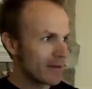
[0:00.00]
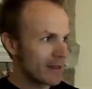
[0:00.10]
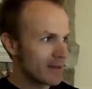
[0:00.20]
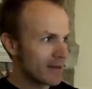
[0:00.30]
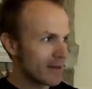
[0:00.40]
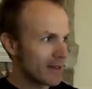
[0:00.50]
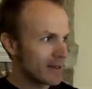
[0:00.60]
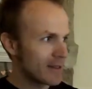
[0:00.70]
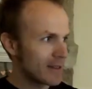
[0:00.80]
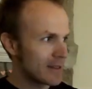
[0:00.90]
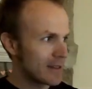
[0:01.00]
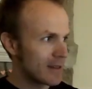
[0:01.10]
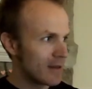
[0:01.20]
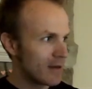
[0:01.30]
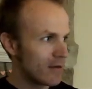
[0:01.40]
so let's just
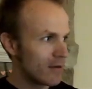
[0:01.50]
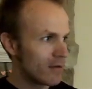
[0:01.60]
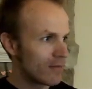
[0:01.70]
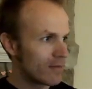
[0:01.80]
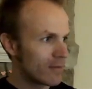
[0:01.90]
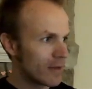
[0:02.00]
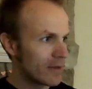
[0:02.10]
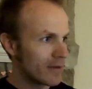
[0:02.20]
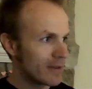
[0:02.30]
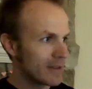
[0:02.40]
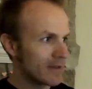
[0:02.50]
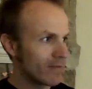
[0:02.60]
run through this